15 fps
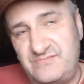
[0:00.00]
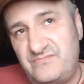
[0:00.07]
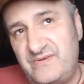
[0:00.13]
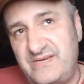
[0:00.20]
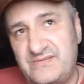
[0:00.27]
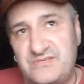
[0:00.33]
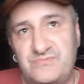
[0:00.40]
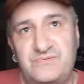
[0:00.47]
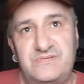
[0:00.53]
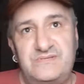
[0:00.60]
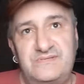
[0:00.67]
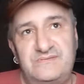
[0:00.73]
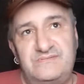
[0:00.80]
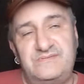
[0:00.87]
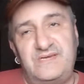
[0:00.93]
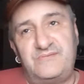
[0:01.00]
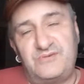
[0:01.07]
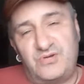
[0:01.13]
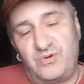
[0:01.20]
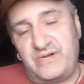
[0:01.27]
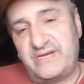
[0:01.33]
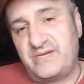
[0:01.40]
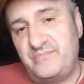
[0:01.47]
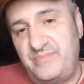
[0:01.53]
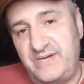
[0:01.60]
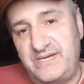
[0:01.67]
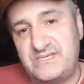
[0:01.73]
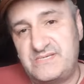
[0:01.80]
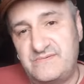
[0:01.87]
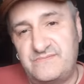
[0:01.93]
rounds were quite
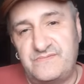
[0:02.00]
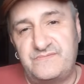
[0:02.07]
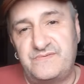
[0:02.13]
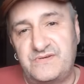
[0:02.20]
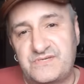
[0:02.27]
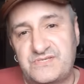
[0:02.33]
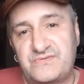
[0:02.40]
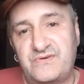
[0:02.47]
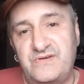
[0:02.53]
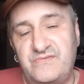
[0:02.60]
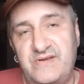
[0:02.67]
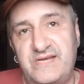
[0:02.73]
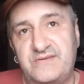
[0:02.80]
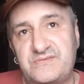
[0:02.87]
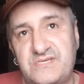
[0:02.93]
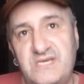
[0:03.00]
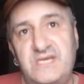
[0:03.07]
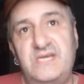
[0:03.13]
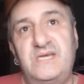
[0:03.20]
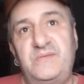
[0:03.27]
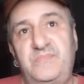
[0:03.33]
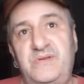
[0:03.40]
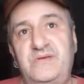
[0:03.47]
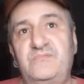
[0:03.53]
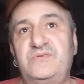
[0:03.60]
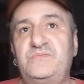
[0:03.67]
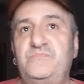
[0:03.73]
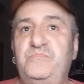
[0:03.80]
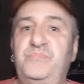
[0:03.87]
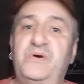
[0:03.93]
competitive, the first three rounds, but it
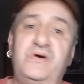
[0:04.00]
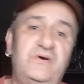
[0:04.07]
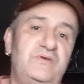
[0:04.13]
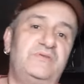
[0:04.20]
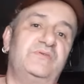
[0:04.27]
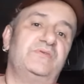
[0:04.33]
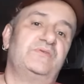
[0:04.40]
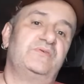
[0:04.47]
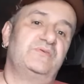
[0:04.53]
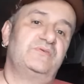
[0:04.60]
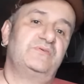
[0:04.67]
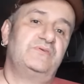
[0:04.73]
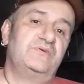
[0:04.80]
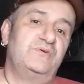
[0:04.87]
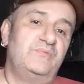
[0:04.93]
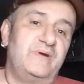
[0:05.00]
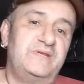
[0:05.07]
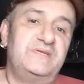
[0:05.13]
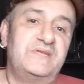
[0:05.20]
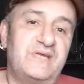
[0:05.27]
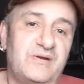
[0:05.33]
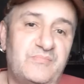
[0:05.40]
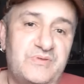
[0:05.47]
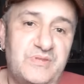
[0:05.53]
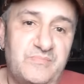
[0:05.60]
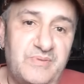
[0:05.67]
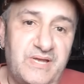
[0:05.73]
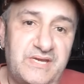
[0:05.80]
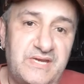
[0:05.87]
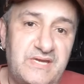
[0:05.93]
was Burton who ended up with the
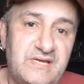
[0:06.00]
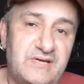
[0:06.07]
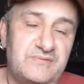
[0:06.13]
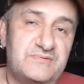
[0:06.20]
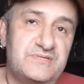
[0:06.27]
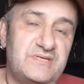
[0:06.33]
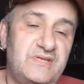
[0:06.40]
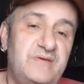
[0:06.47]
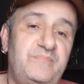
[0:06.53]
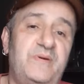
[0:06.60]
bloody nose. So they're